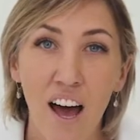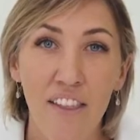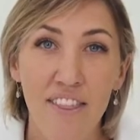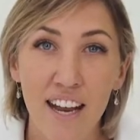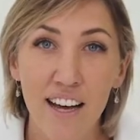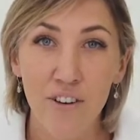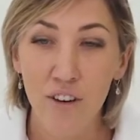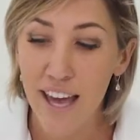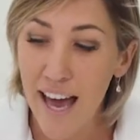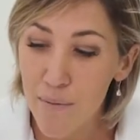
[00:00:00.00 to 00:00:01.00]
then I
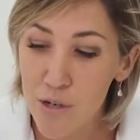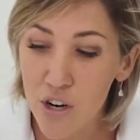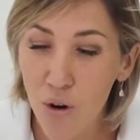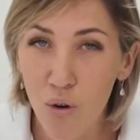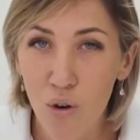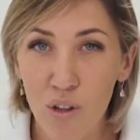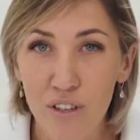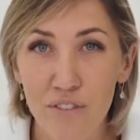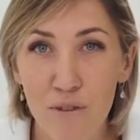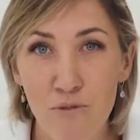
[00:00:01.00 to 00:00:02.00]
could capture all
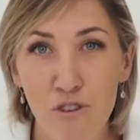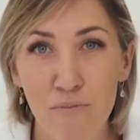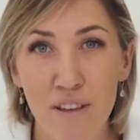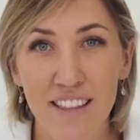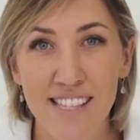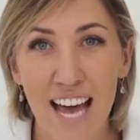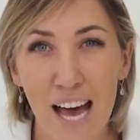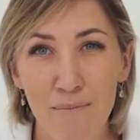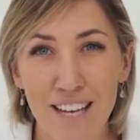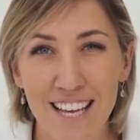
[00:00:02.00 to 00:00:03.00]
of the movement that's
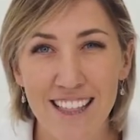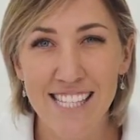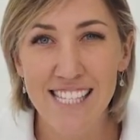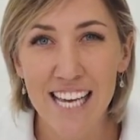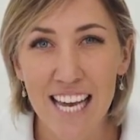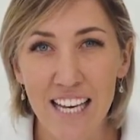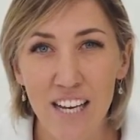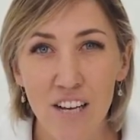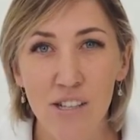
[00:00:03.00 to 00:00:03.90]
happening in the scene.